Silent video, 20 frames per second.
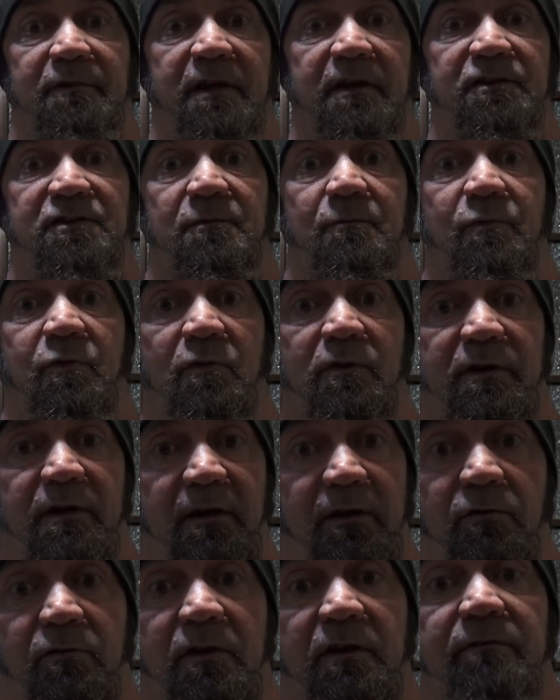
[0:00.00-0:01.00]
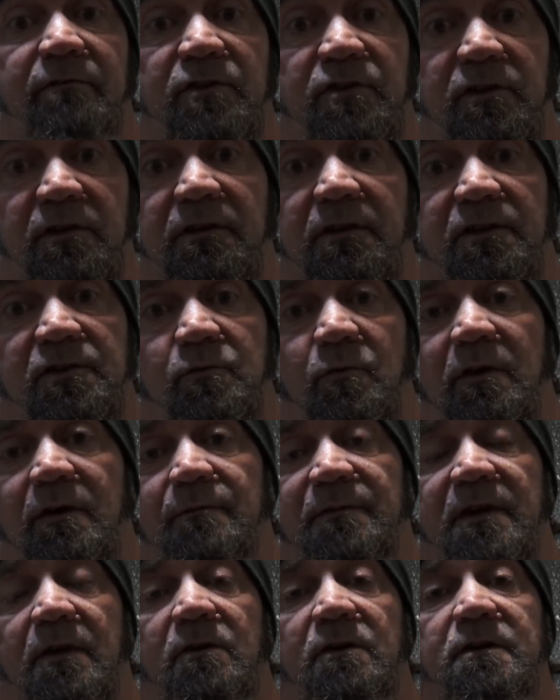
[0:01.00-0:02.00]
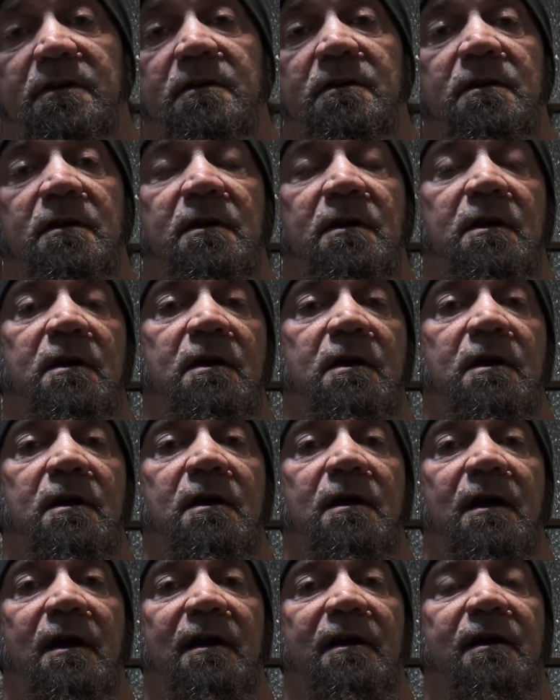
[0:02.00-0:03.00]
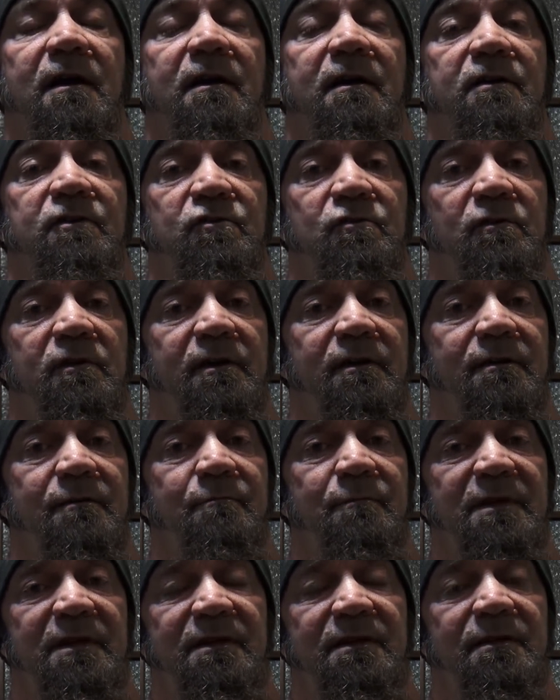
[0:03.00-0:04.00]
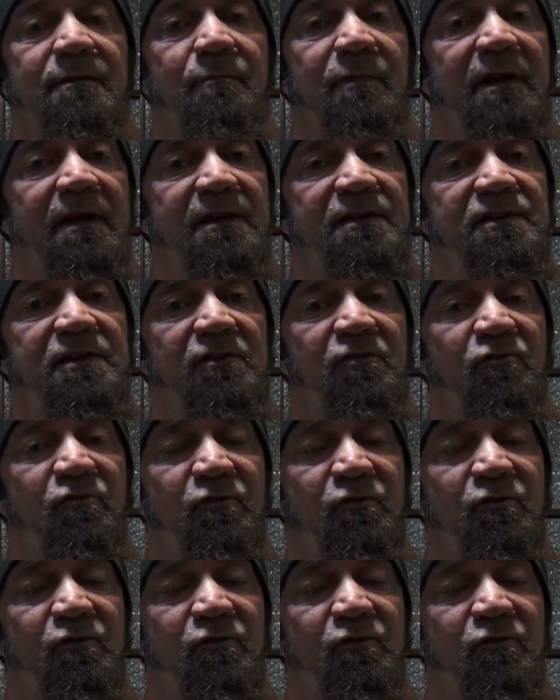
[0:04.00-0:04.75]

Case in point, I don't give a shit. That's why I'm telling you. I kind of do like a mini blasting